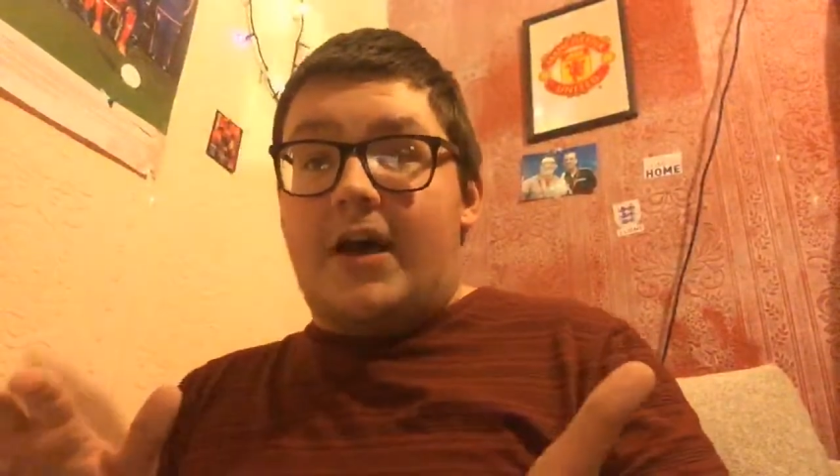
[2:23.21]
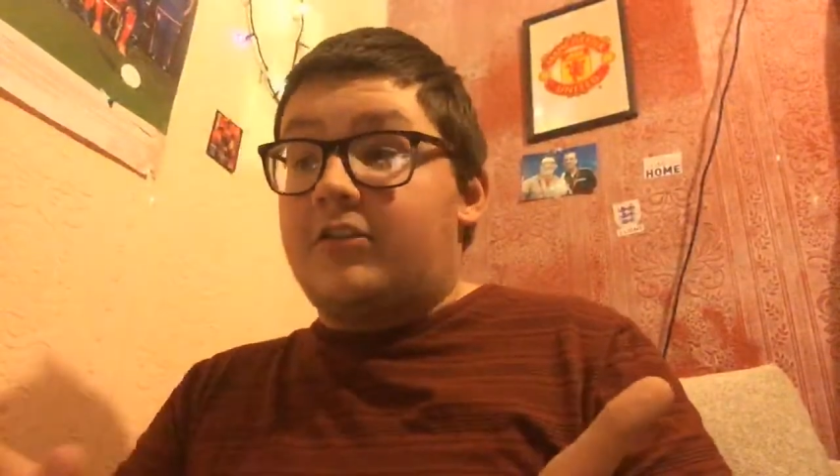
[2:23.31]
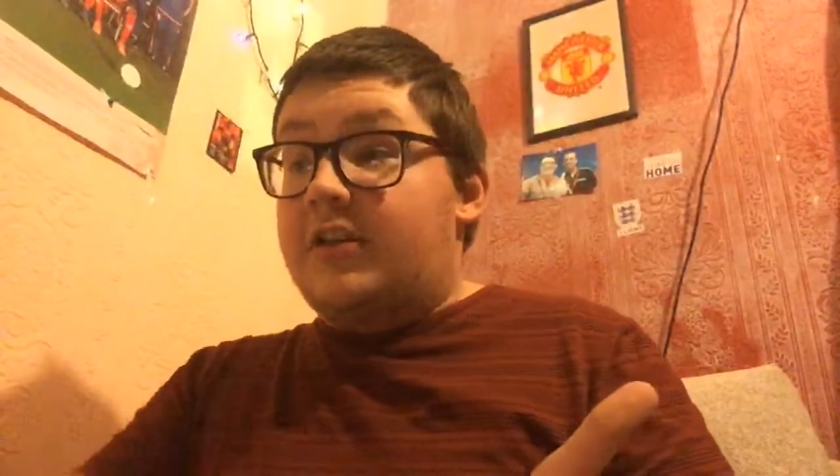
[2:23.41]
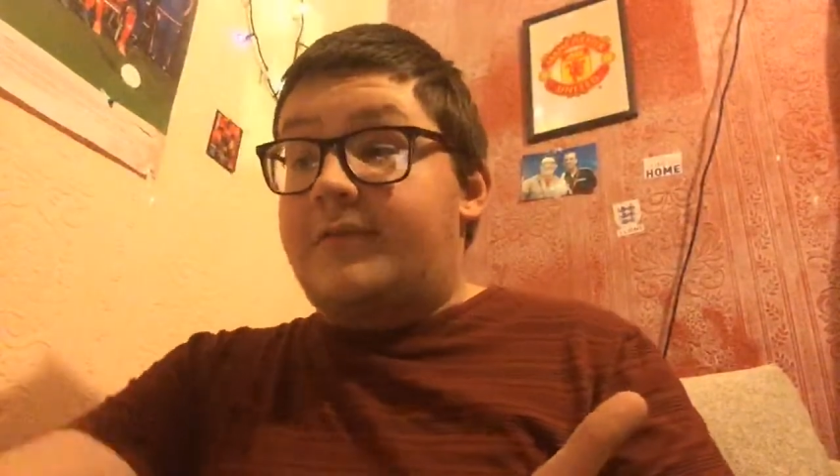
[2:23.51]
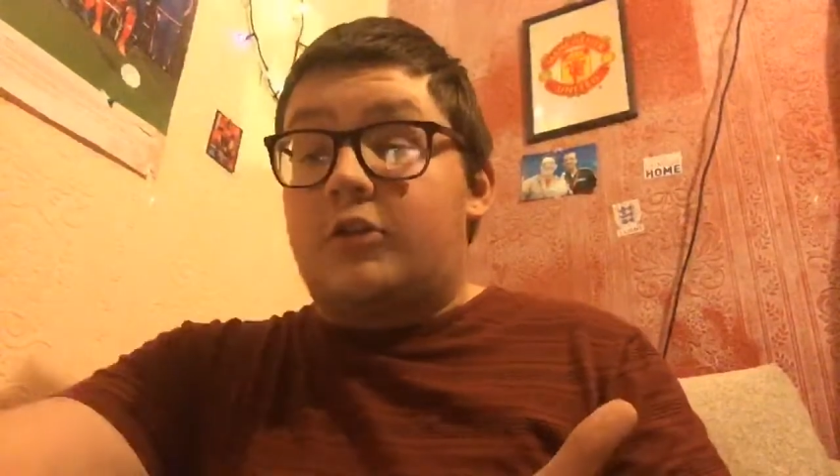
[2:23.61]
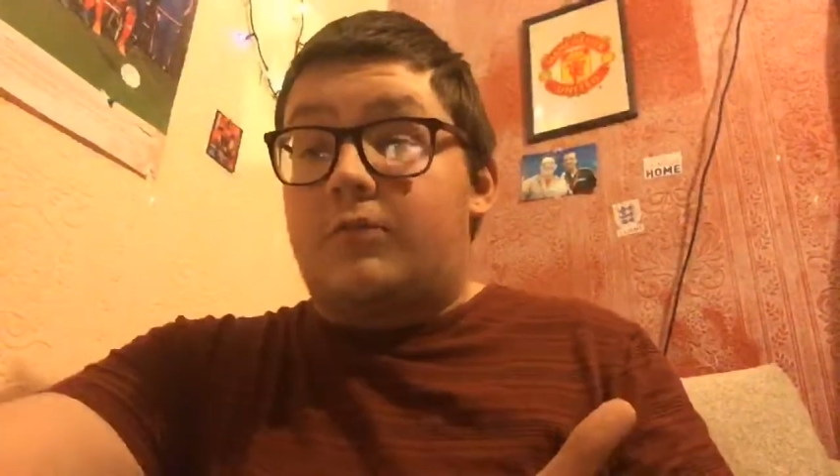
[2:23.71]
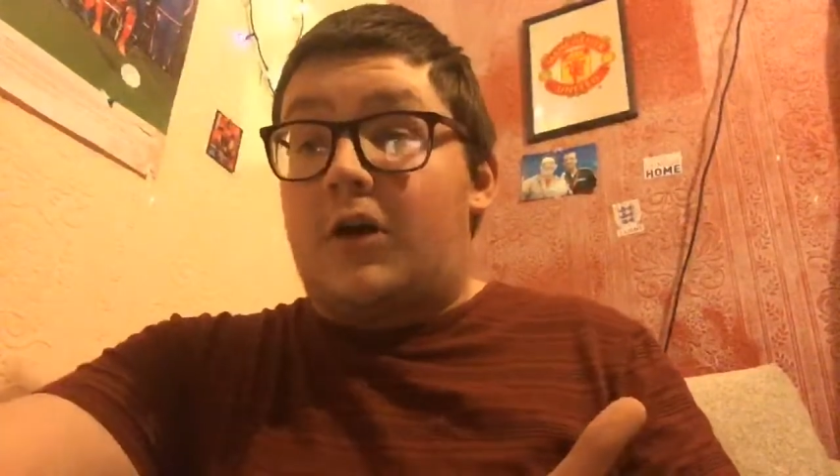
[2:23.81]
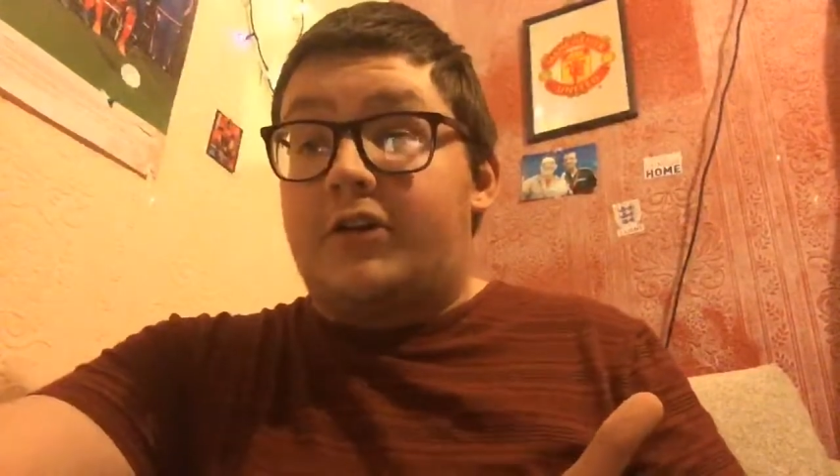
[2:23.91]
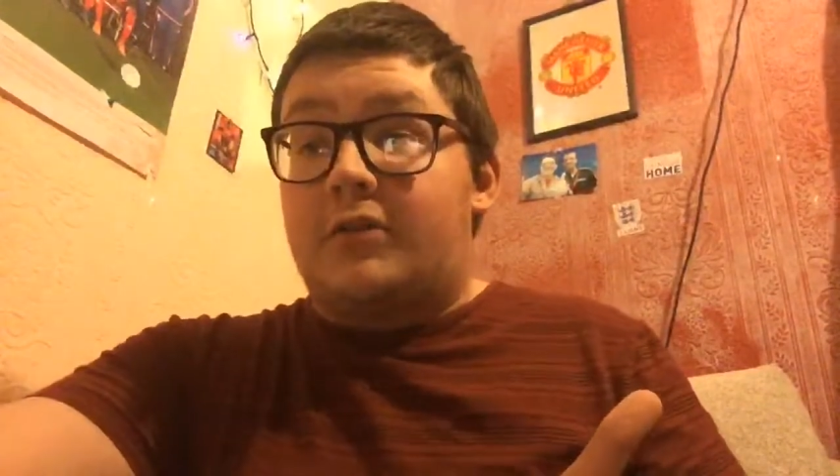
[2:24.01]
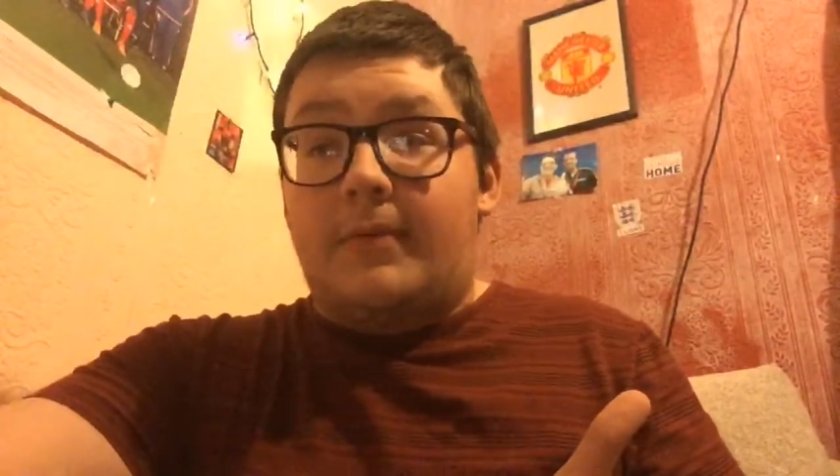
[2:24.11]
I don't even know
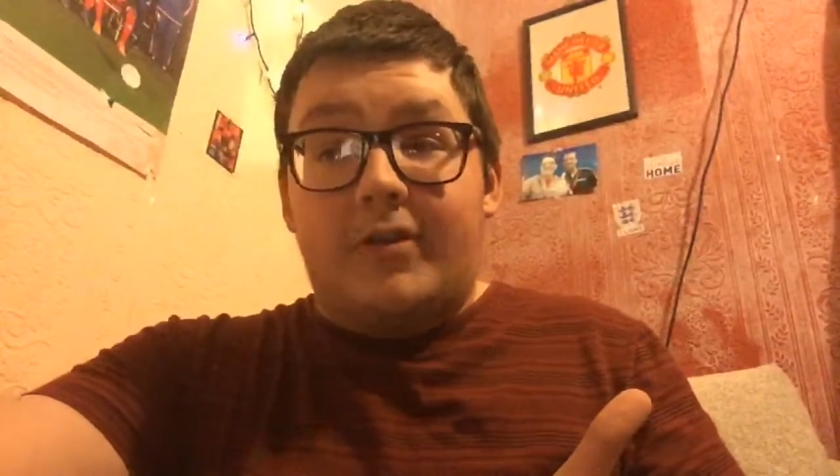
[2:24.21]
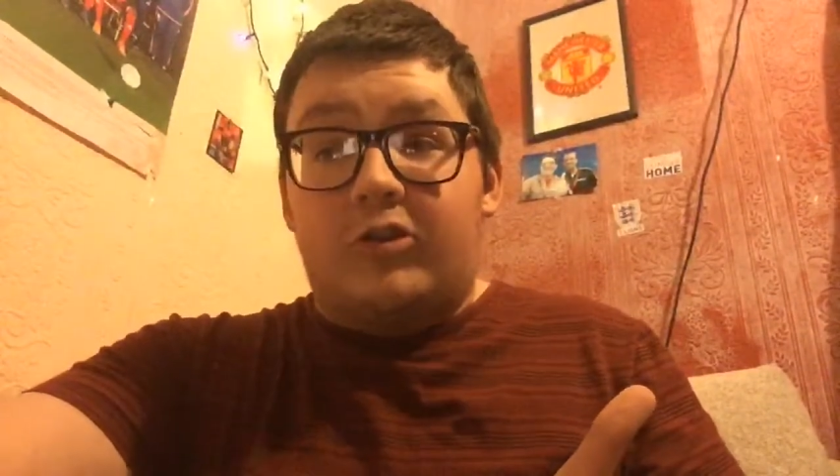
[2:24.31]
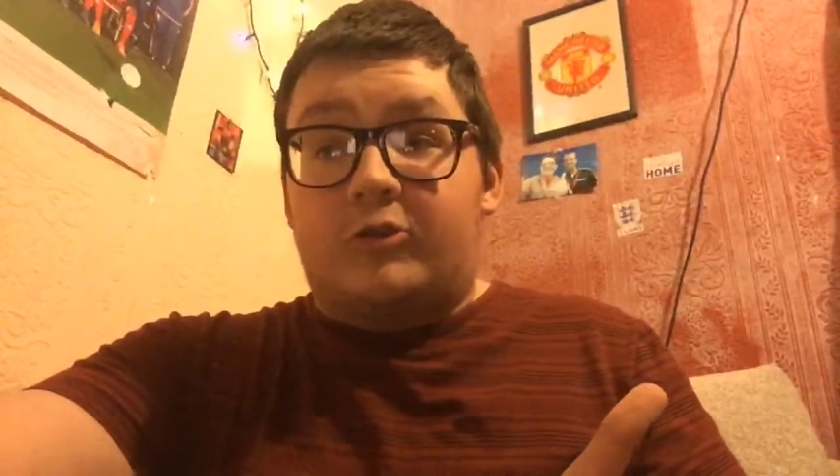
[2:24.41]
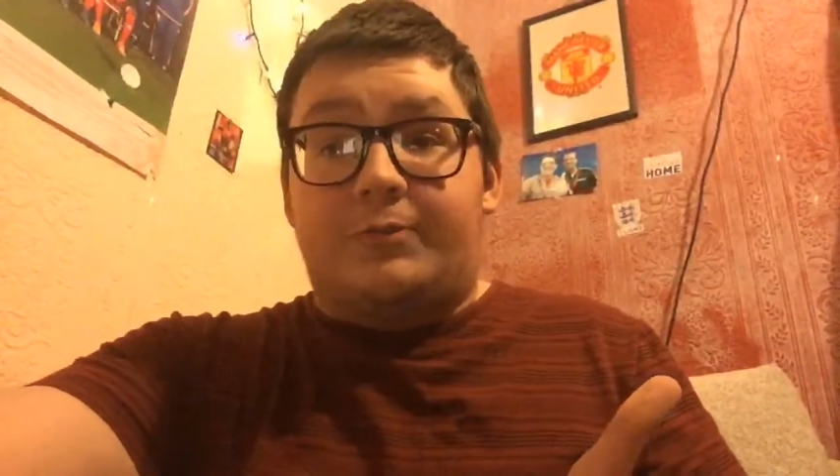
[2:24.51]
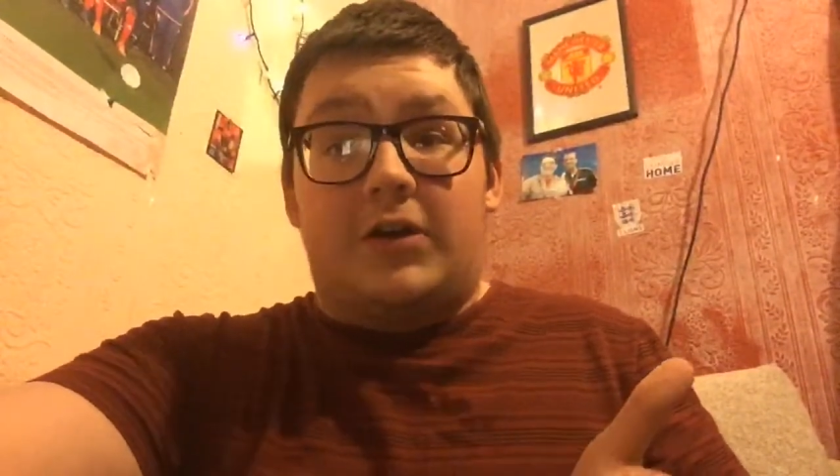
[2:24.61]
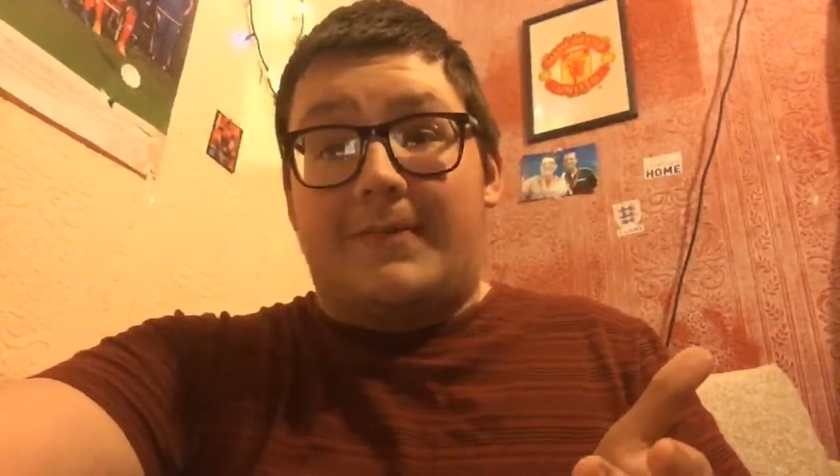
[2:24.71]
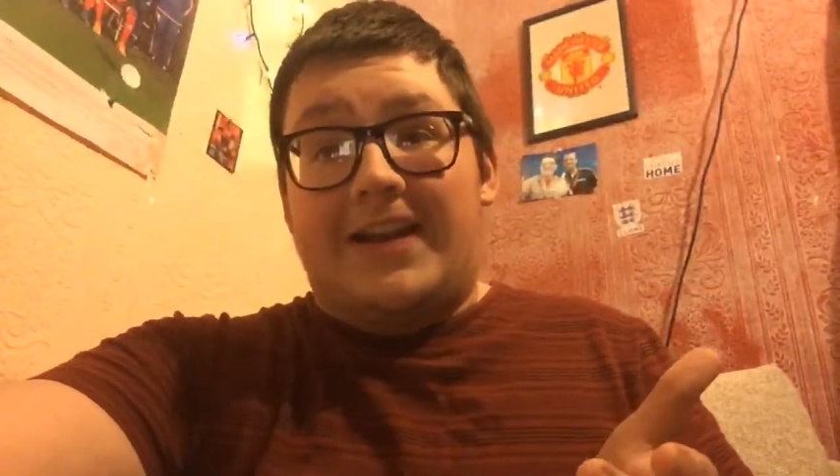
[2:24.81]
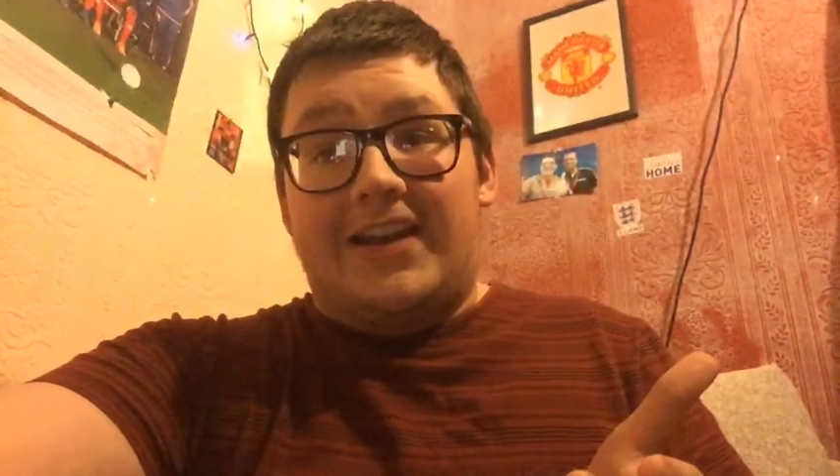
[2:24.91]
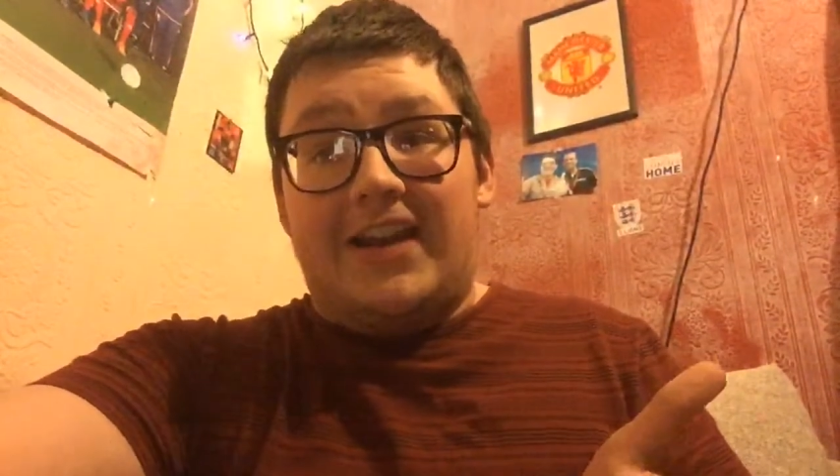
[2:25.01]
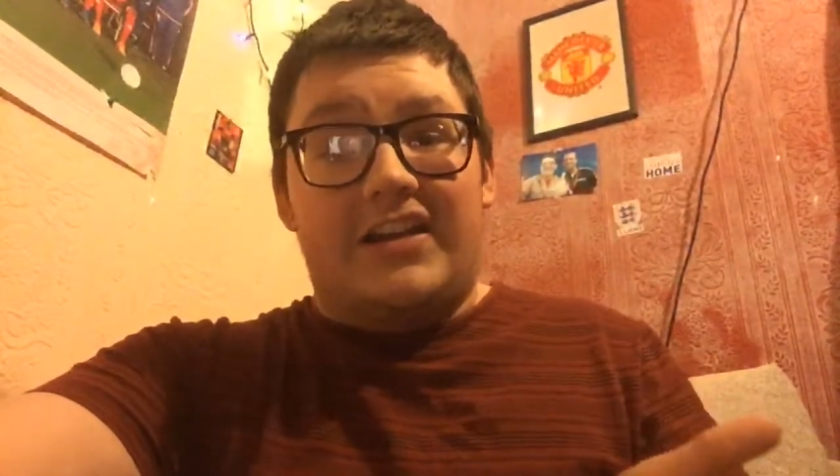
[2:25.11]
what number Middlesbrough or
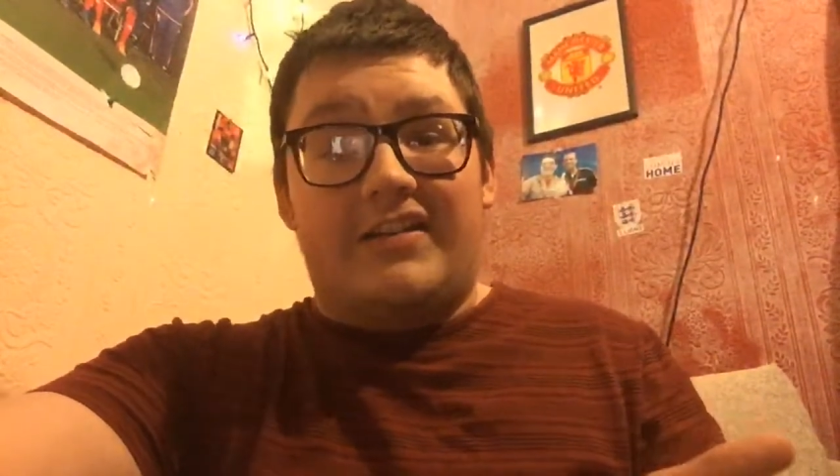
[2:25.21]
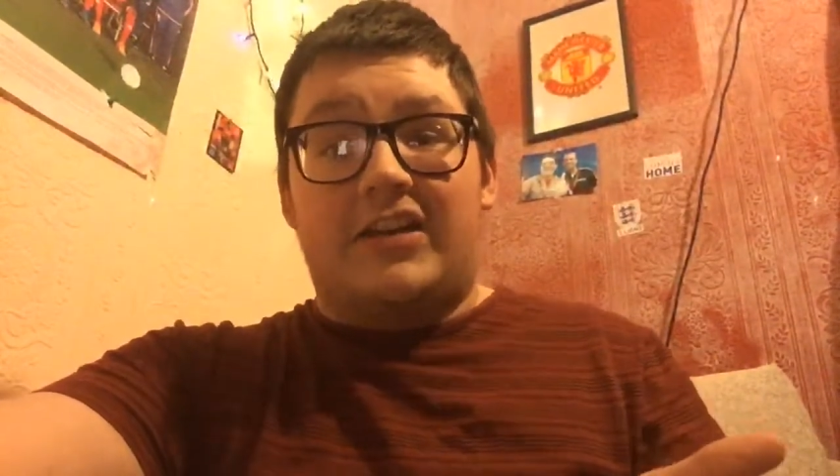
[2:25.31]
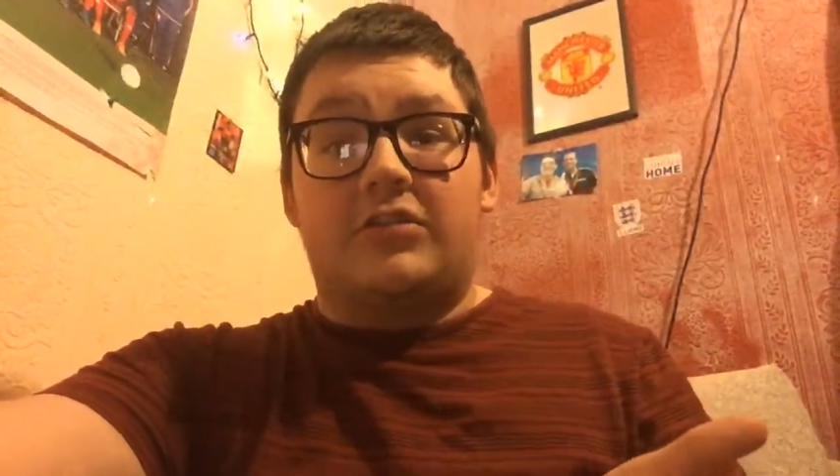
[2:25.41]
Man United are.